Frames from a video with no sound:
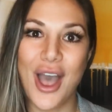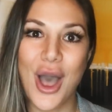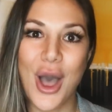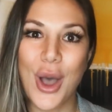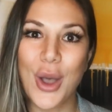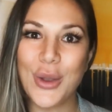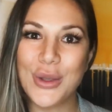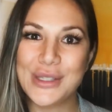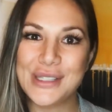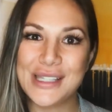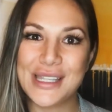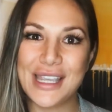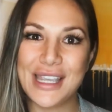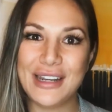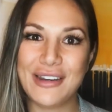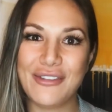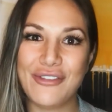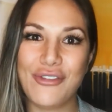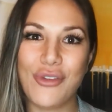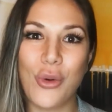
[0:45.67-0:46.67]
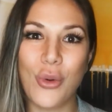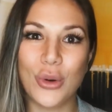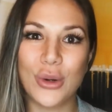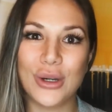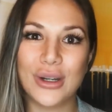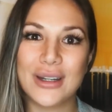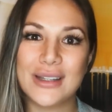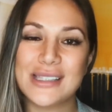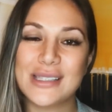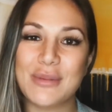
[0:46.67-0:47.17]
hosted
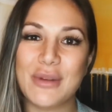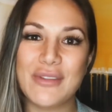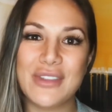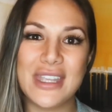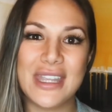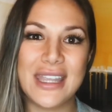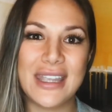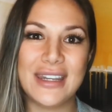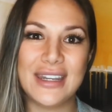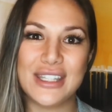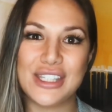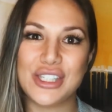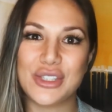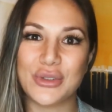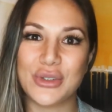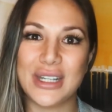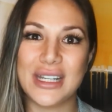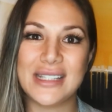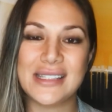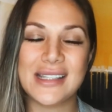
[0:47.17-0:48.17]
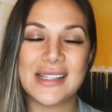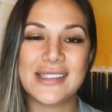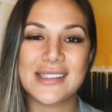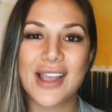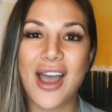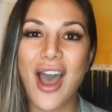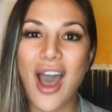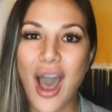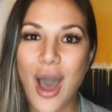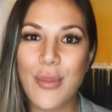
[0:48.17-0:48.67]
for some of the industry's
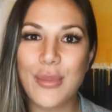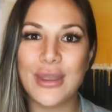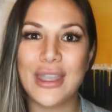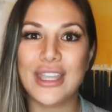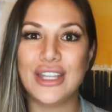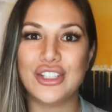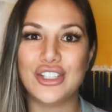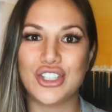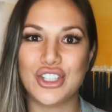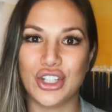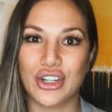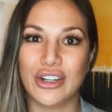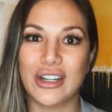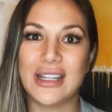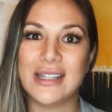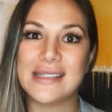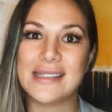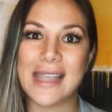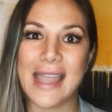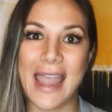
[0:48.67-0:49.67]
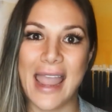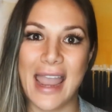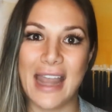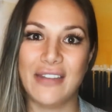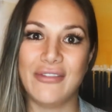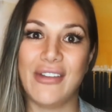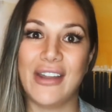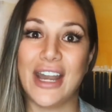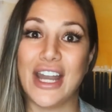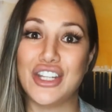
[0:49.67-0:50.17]
top insurance
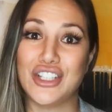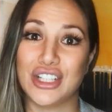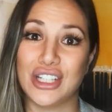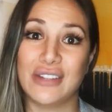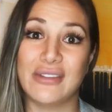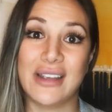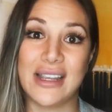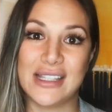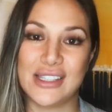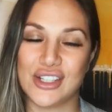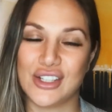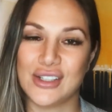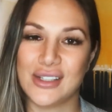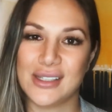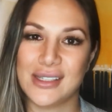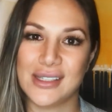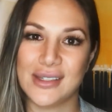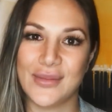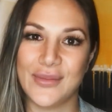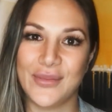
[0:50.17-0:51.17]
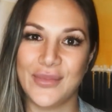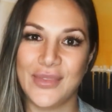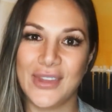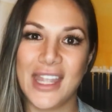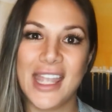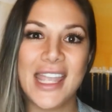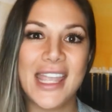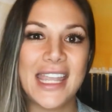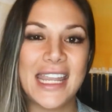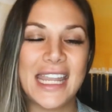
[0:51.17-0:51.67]
and financial advisors.
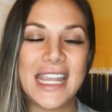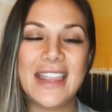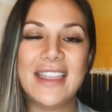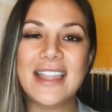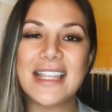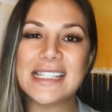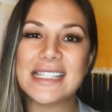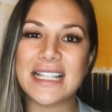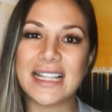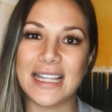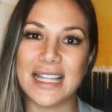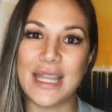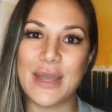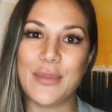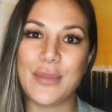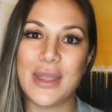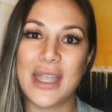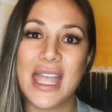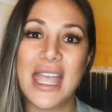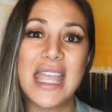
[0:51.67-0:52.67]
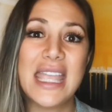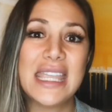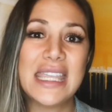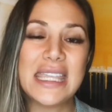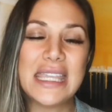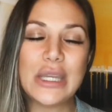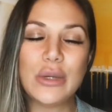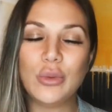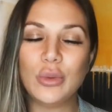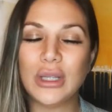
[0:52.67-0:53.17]
In this clip,
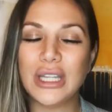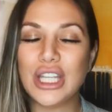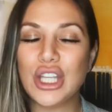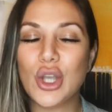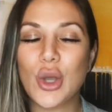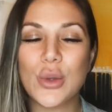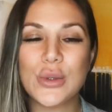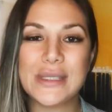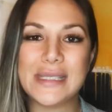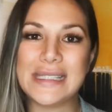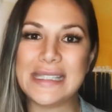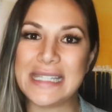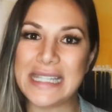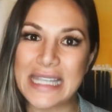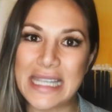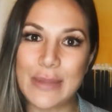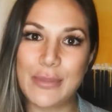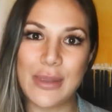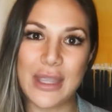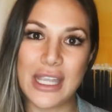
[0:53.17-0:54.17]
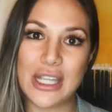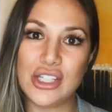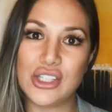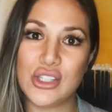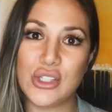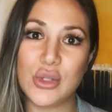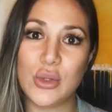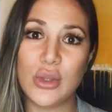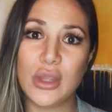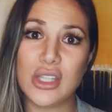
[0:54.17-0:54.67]
he really goes deep
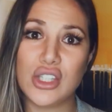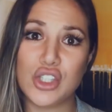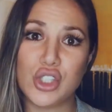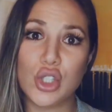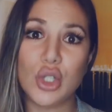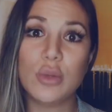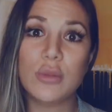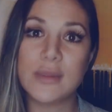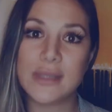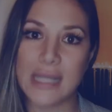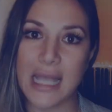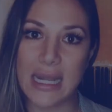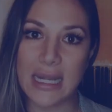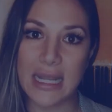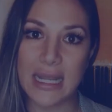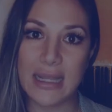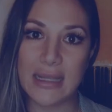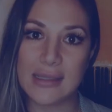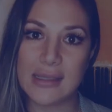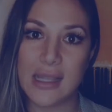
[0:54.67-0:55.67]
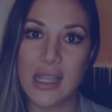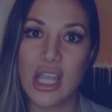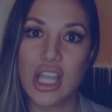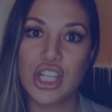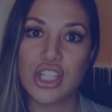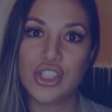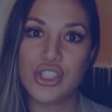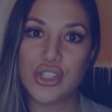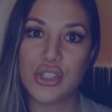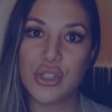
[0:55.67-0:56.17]
into the Zoom settings
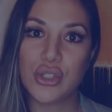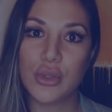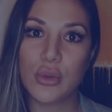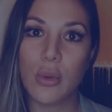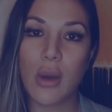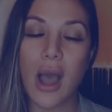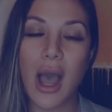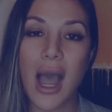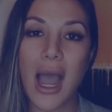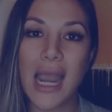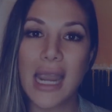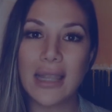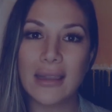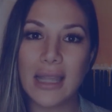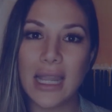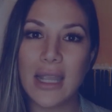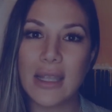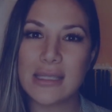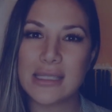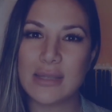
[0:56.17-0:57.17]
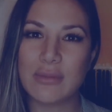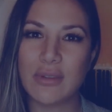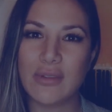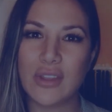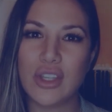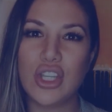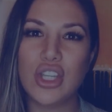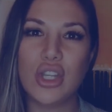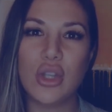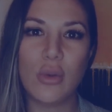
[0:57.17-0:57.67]
to highlight some of
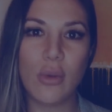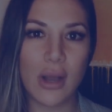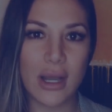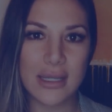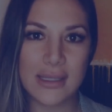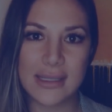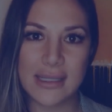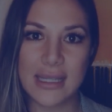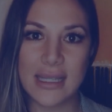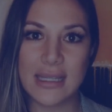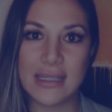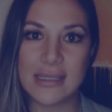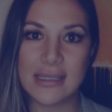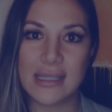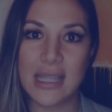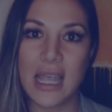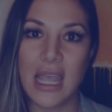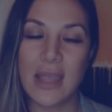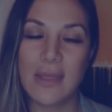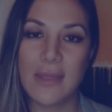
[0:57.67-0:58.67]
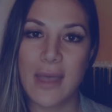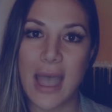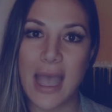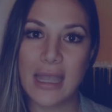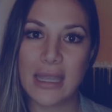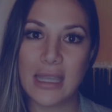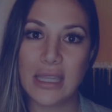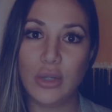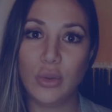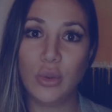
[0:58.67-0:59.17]
the nuances
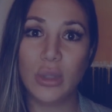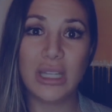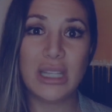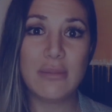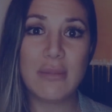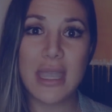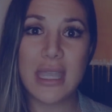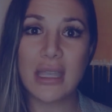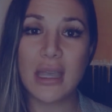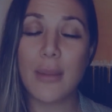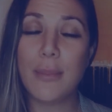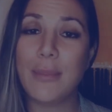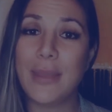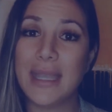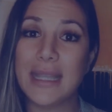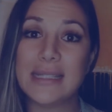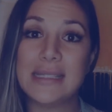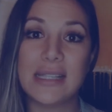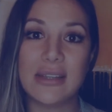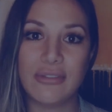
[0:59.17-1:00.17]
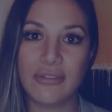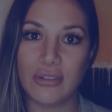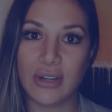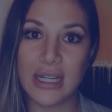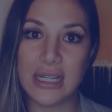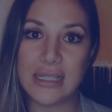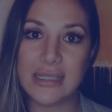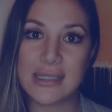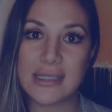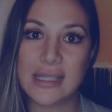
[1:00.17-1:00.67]
that can really make a big
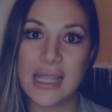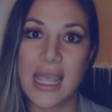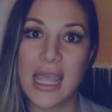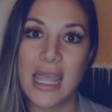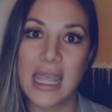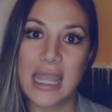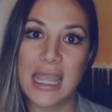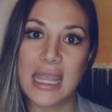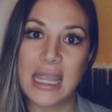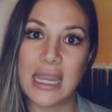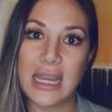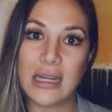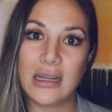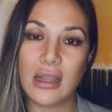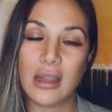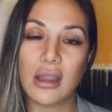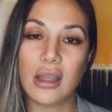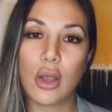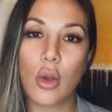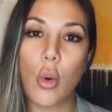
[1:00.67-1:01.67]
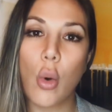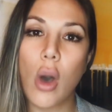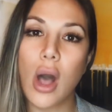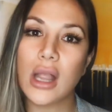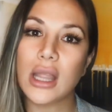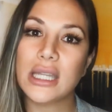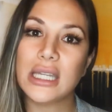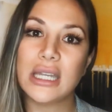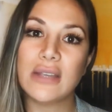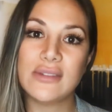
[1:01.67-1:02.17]
difference in the
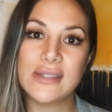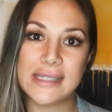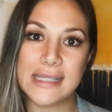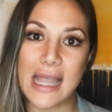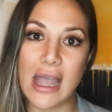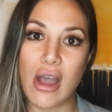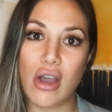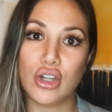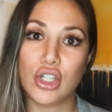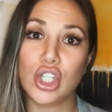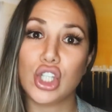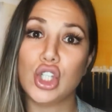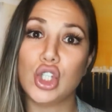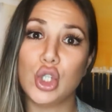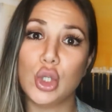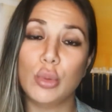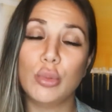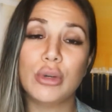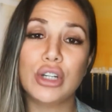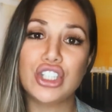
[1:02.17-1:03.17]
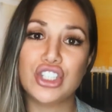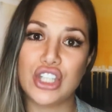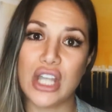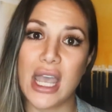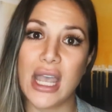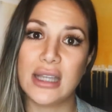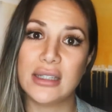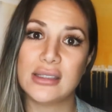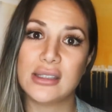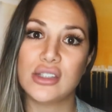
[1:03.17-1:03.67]
quality of sound you
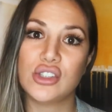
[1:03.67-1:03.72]
project